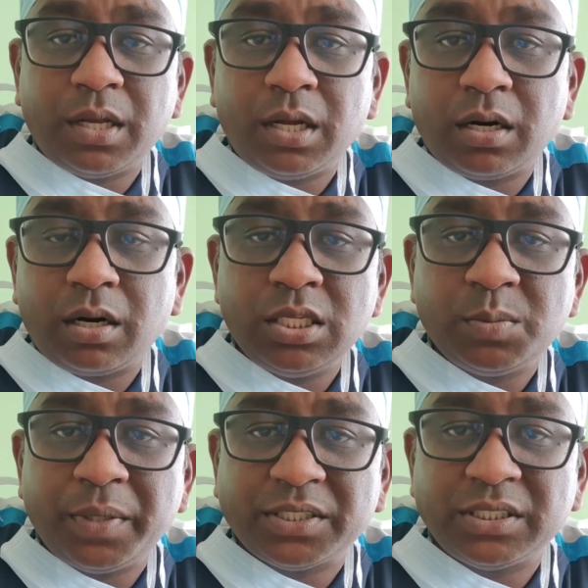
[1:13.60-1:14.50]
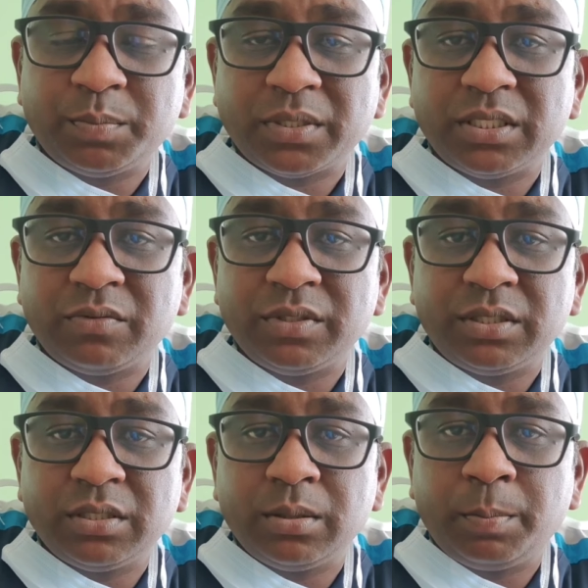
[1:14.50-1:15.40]
are these patients present with
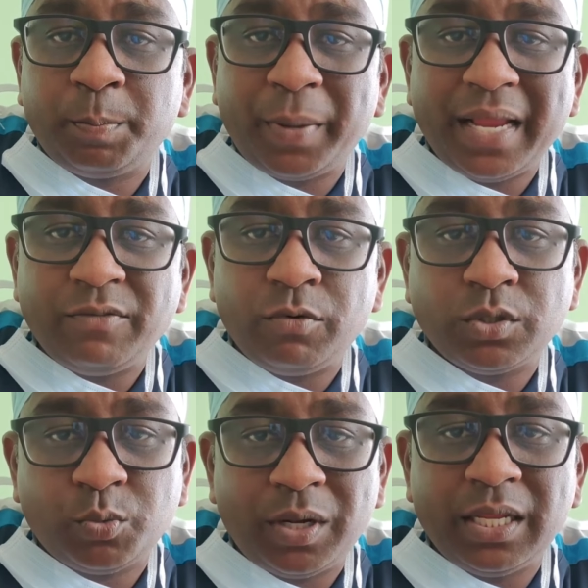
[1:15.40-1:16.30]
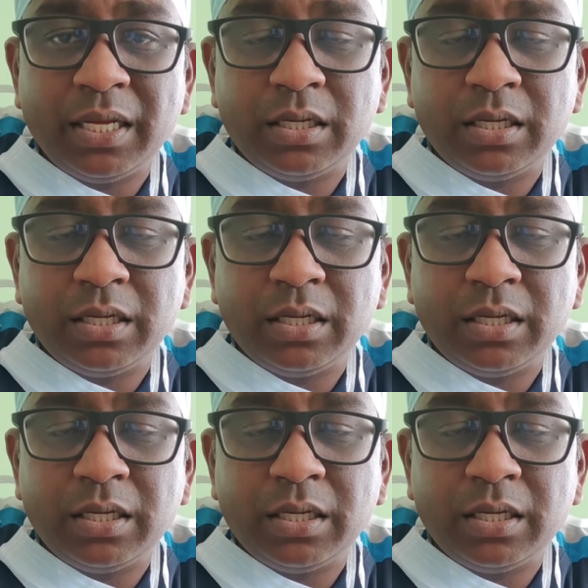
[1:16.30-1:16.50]
painful swelling